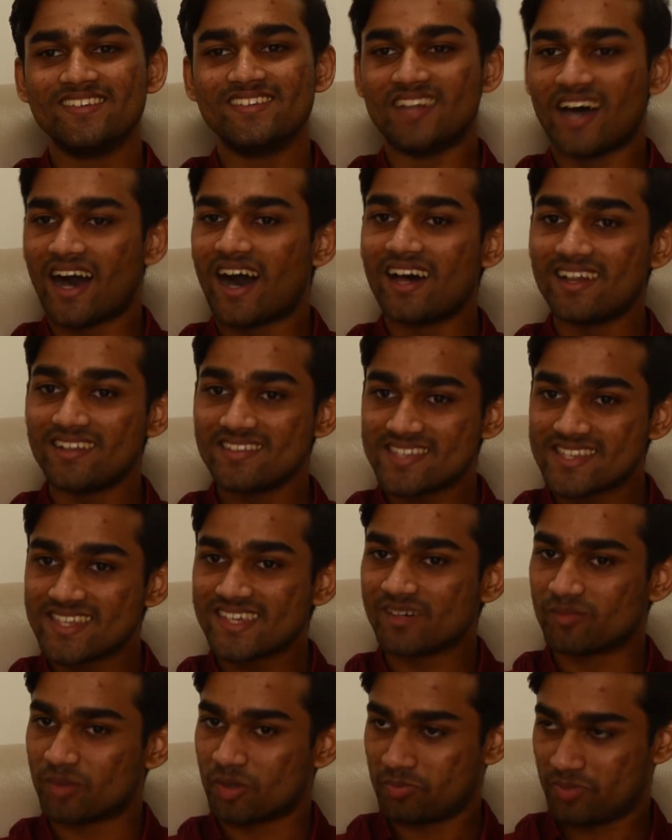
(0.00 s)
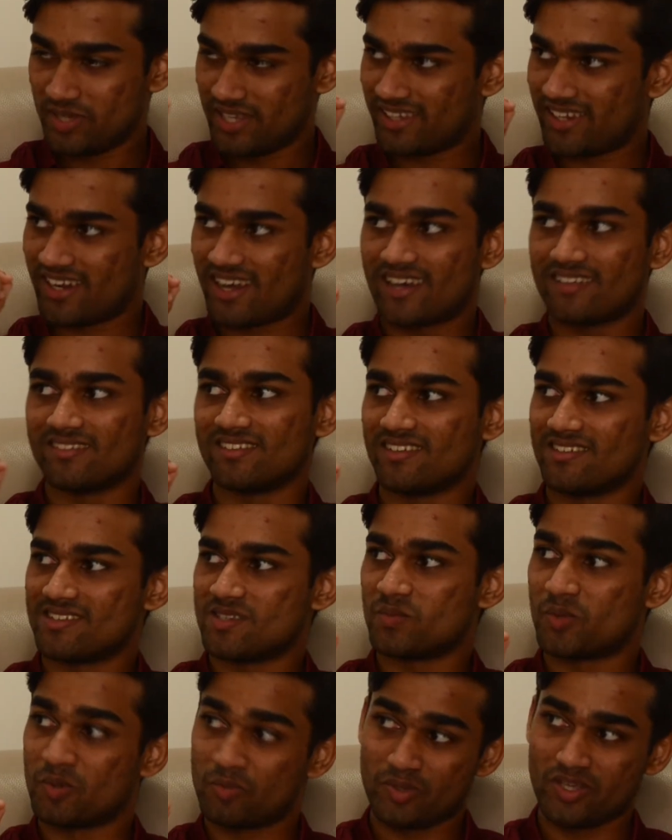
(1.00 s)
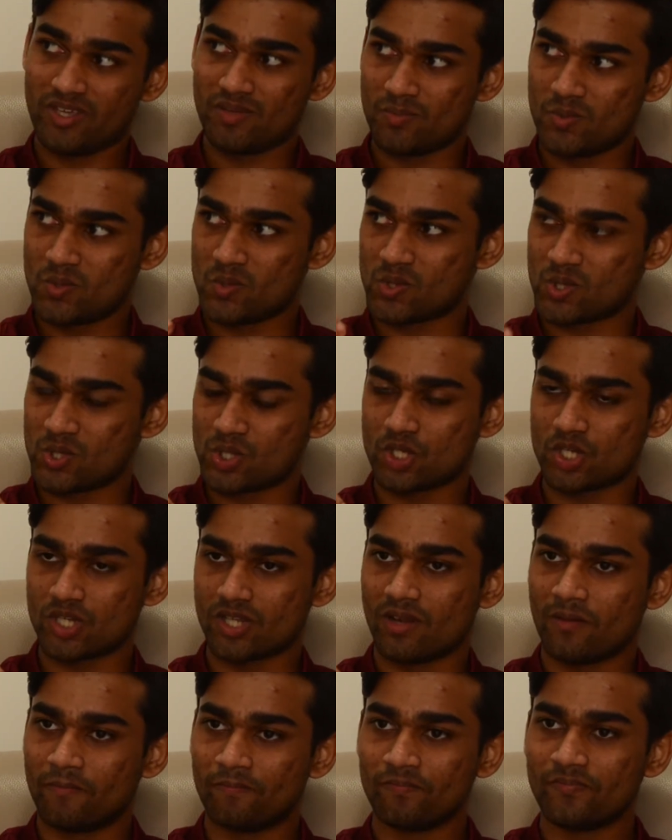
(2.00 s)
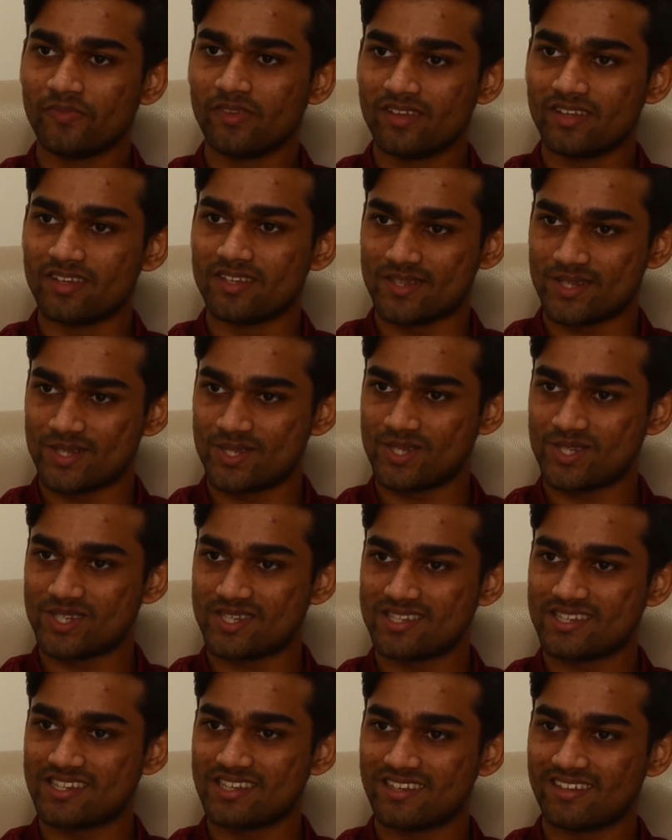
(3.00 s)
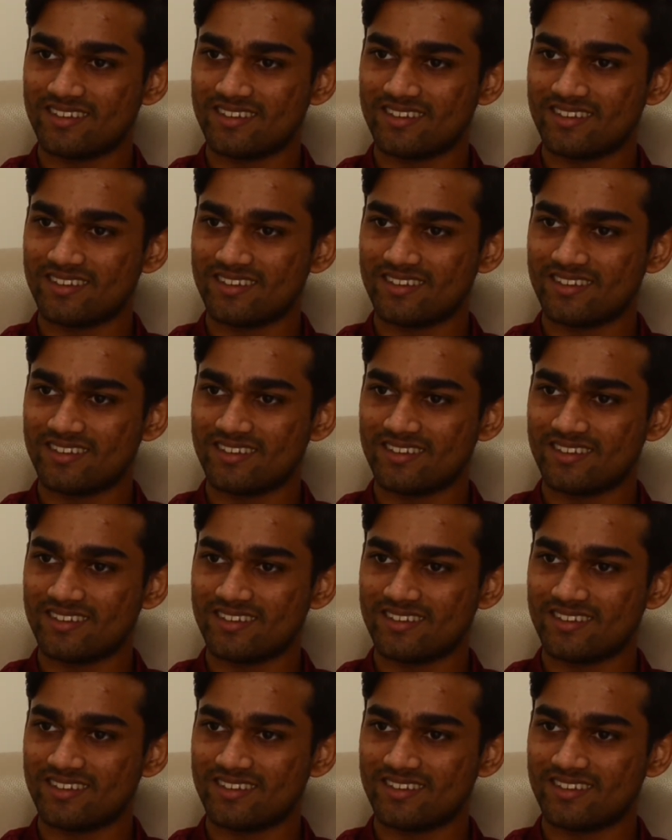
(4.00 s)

The hardest thing about being an artist, about being a musician, is